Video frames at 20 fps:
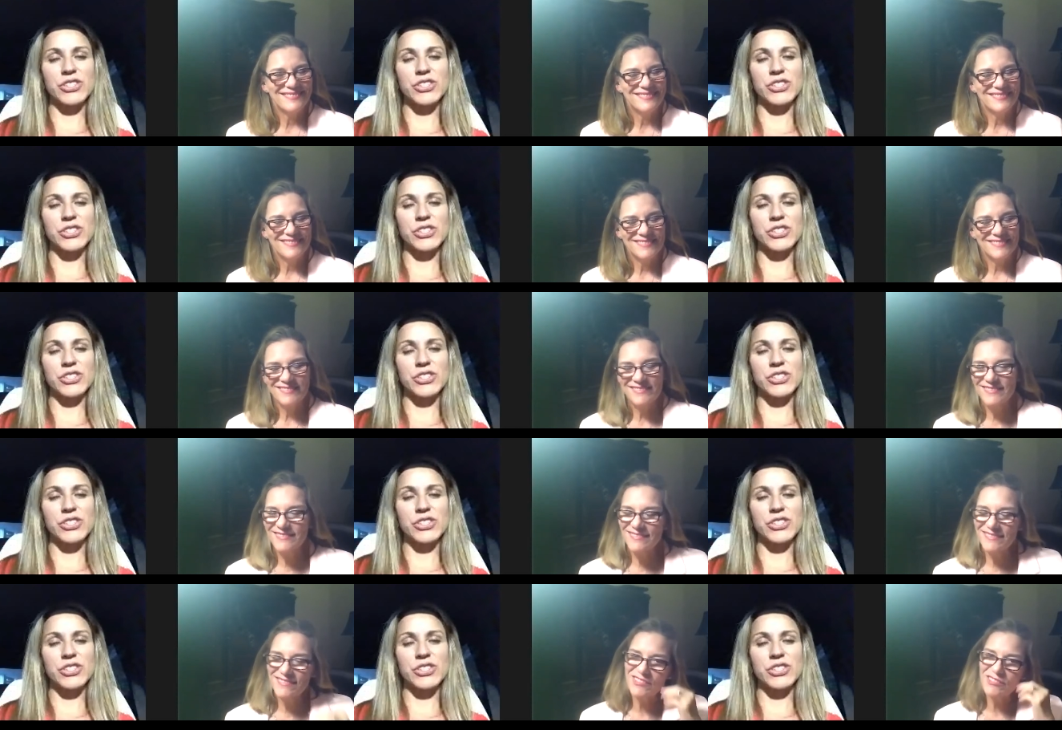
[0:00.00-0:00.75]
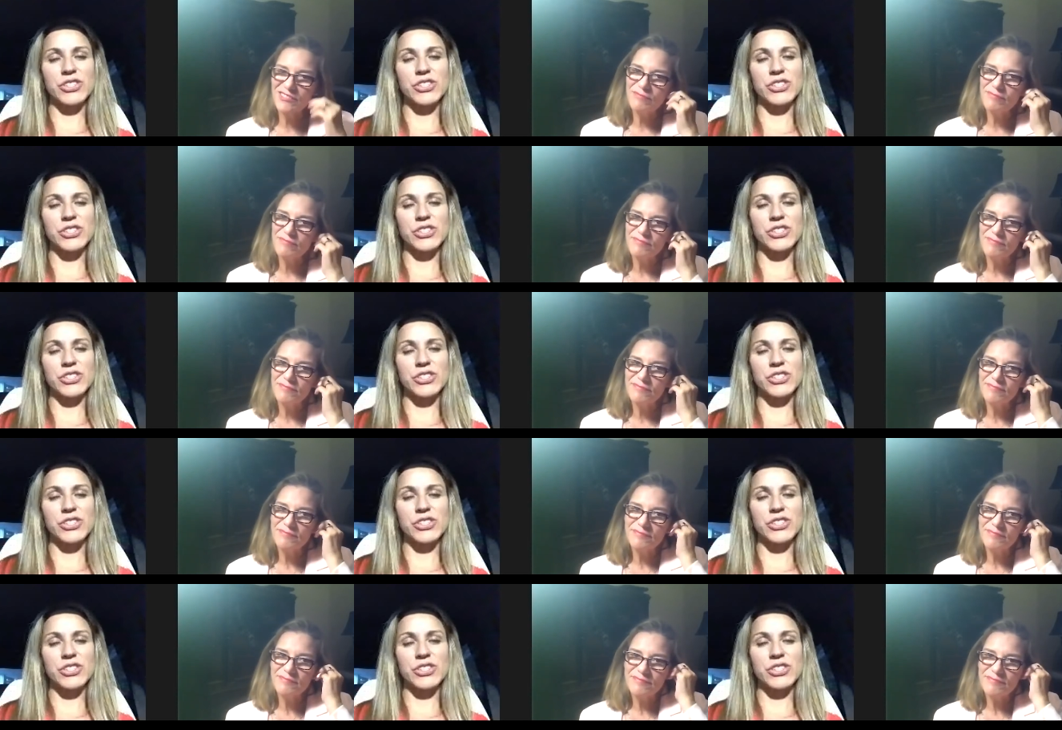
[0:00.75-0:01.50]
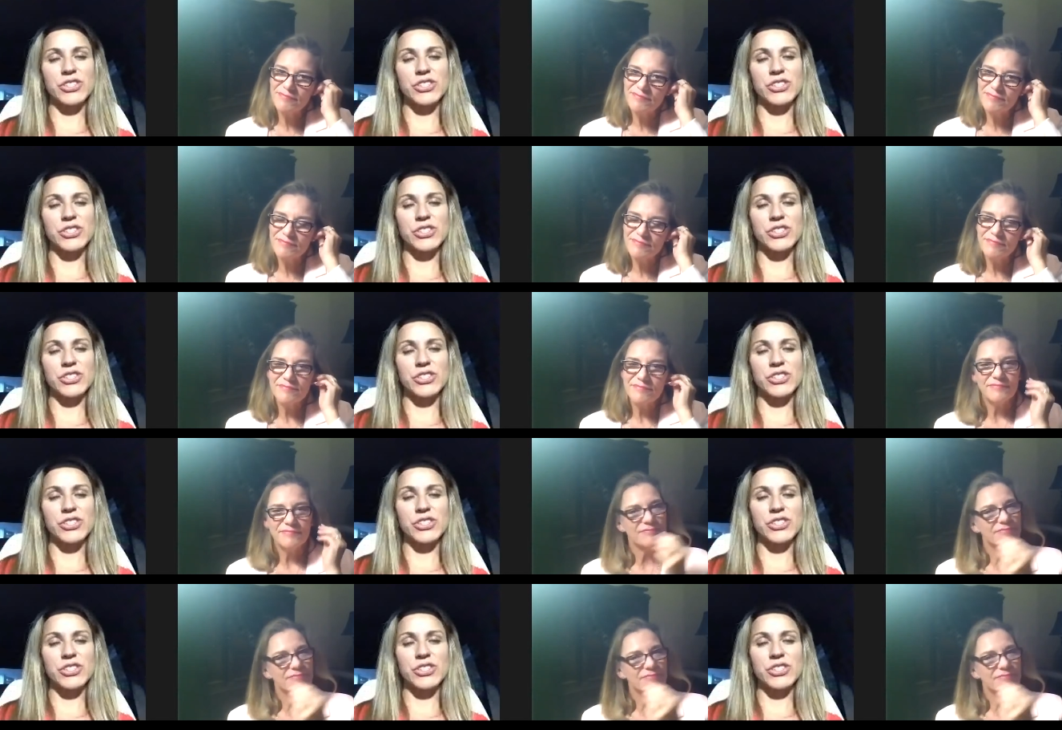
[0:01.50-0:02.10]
Nobody speaks.